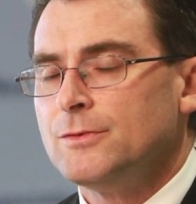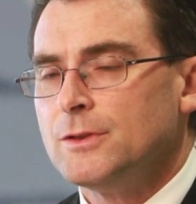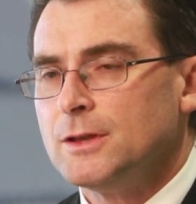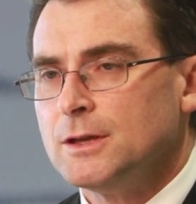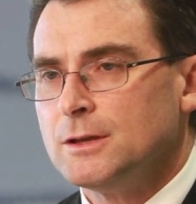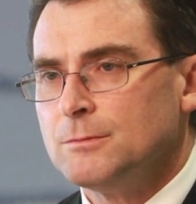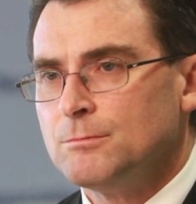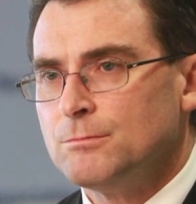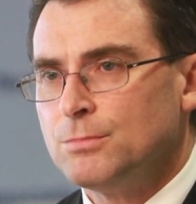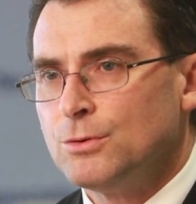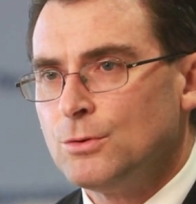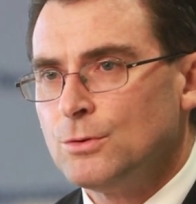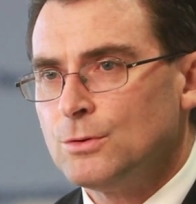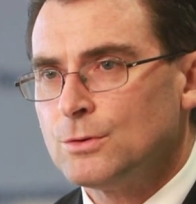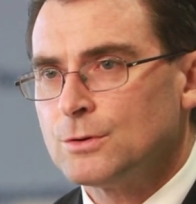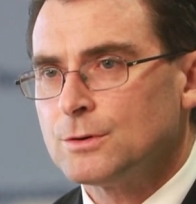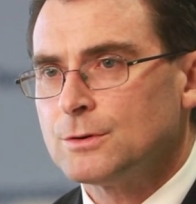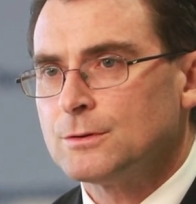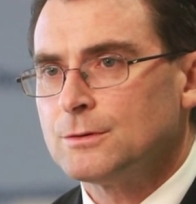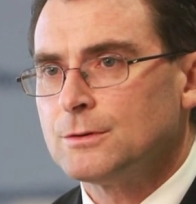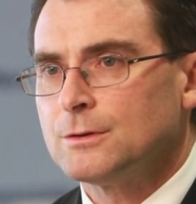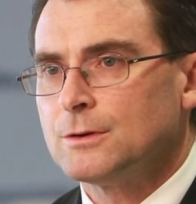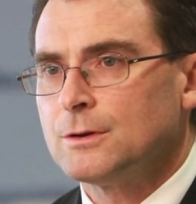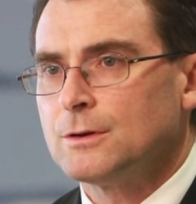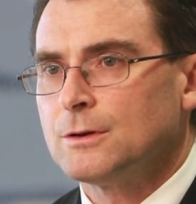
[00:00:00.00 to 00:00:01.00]
the
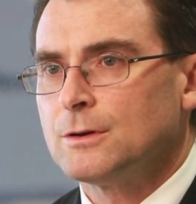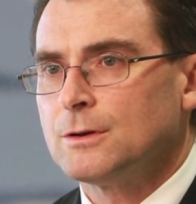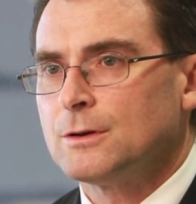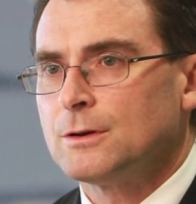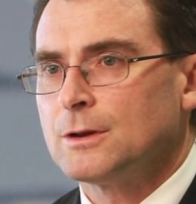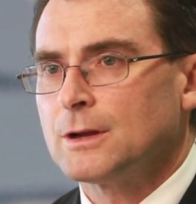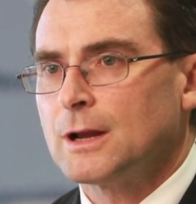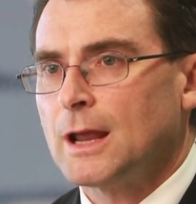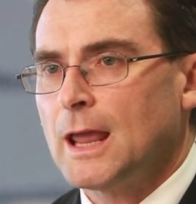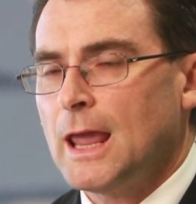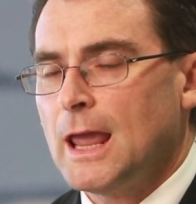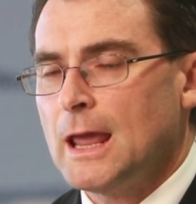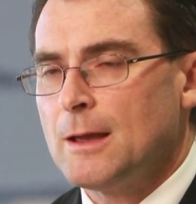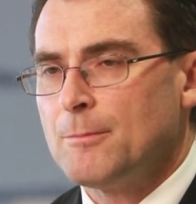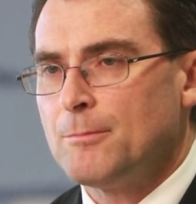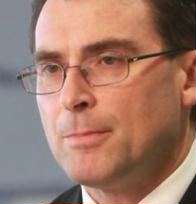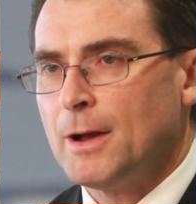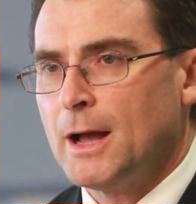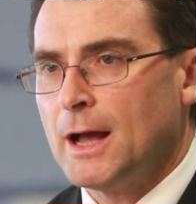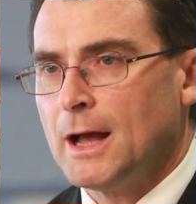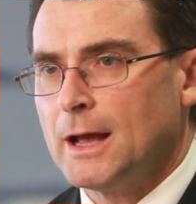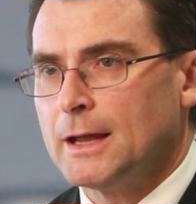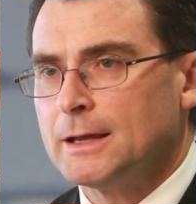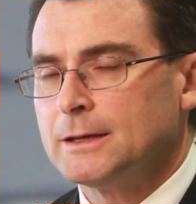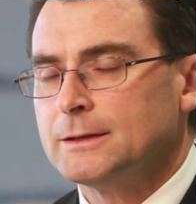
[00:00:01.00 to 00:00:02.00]
important
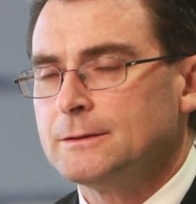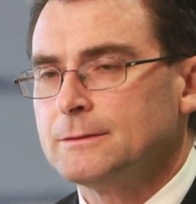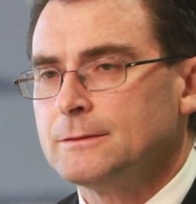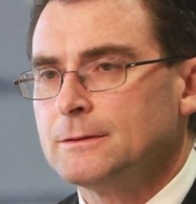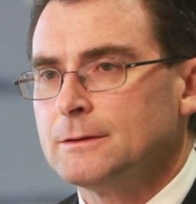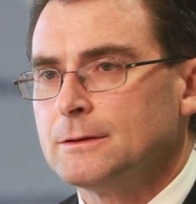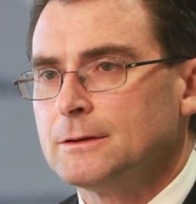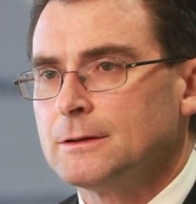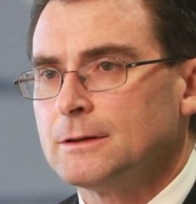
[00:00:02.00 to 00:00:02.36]
campaign